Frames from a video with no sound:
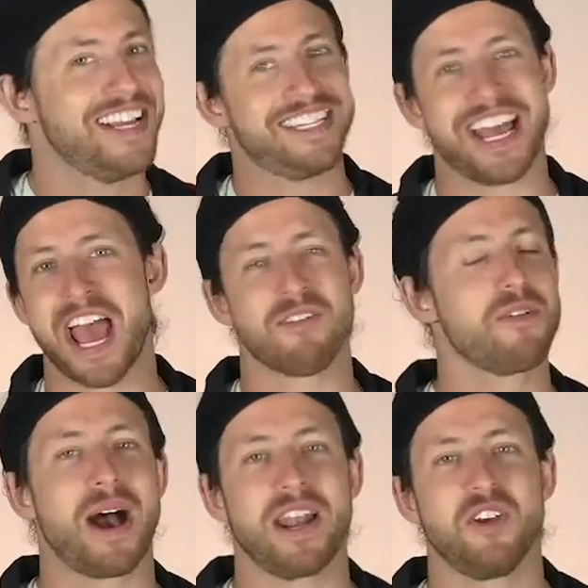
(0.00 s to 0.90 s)
to
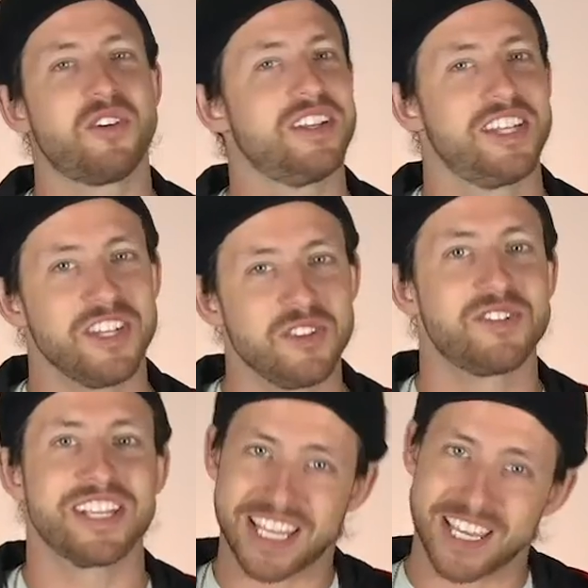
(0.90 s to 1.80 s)
everybody who
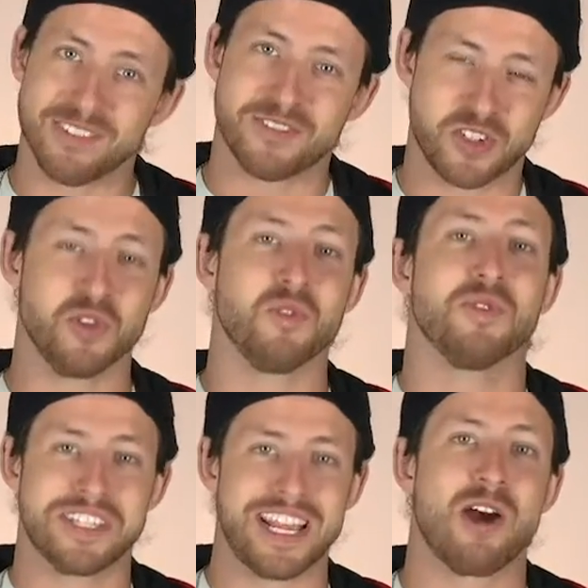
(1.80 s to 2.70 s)
continues to give to
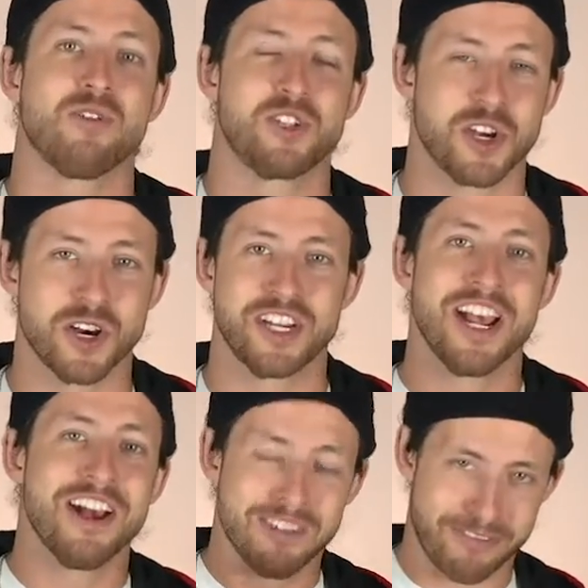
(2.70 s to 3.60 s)
Resound Church
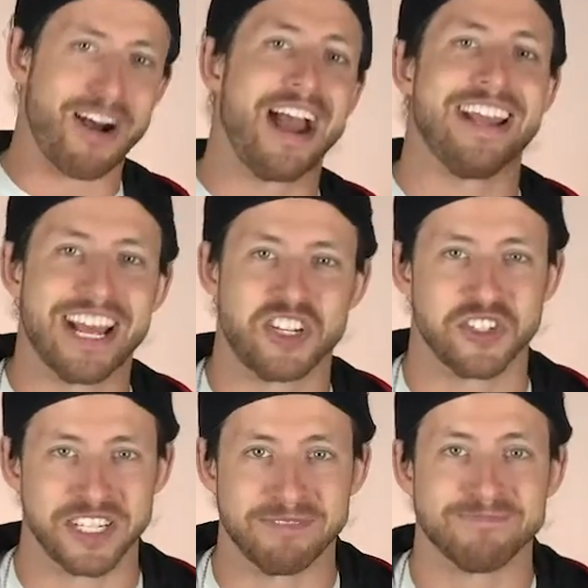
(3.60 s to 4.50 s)

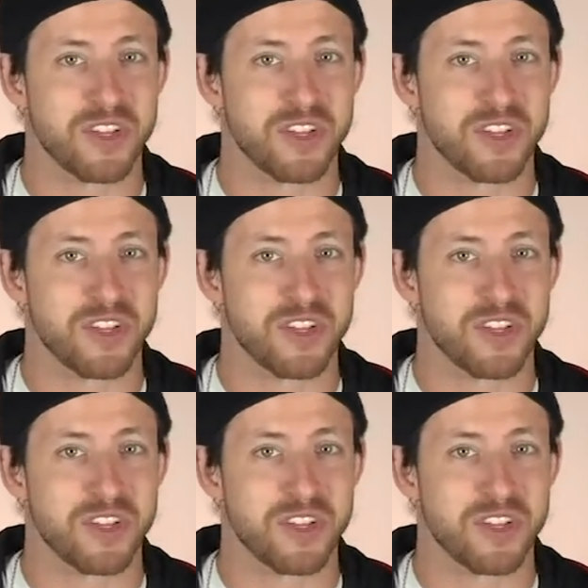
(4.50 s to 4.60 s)
financially.